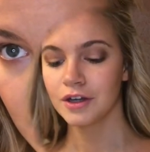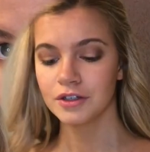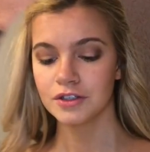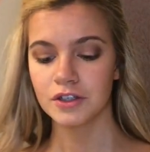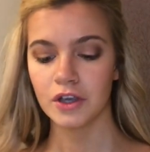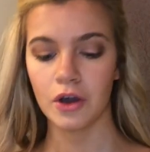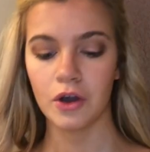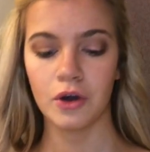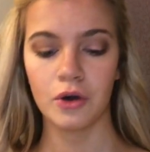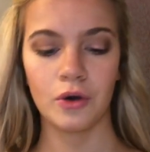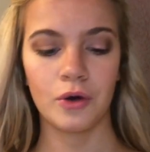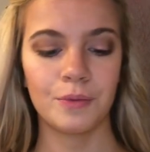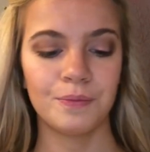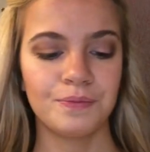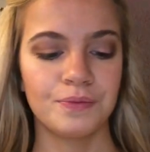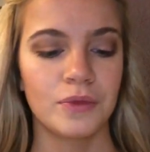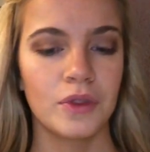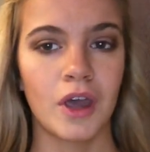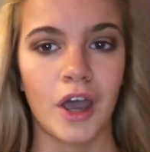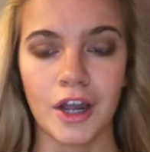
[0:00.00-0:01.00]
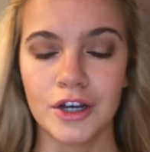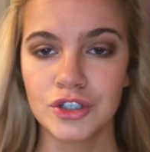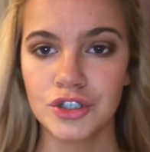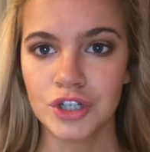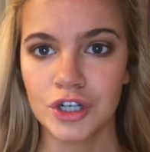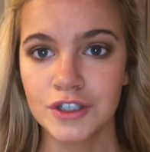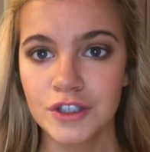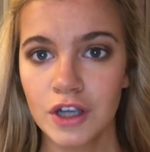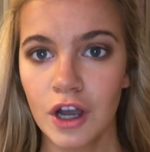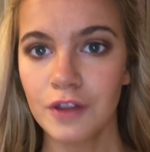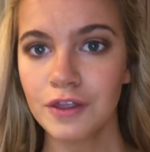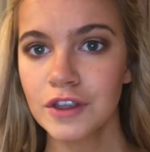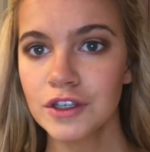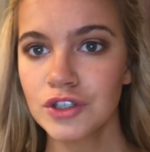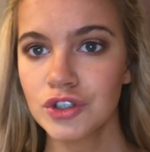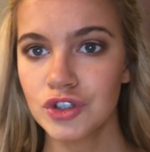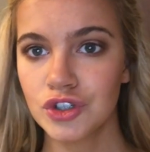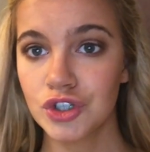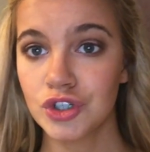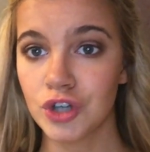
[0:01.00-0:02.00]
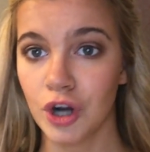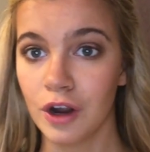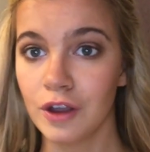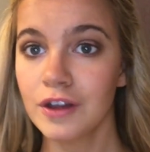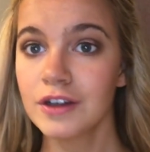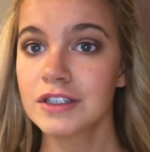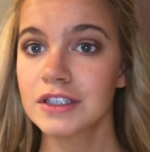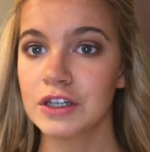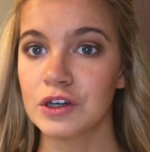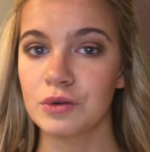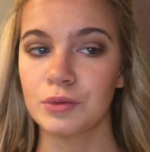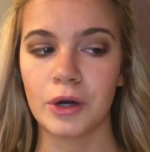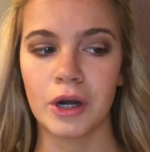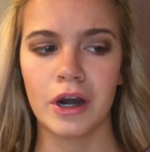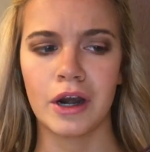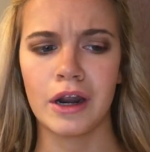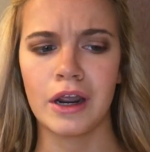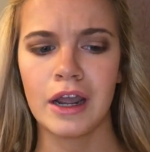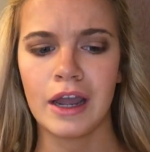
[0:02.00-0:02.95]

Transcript: So I just got this Charlotte Tilbury.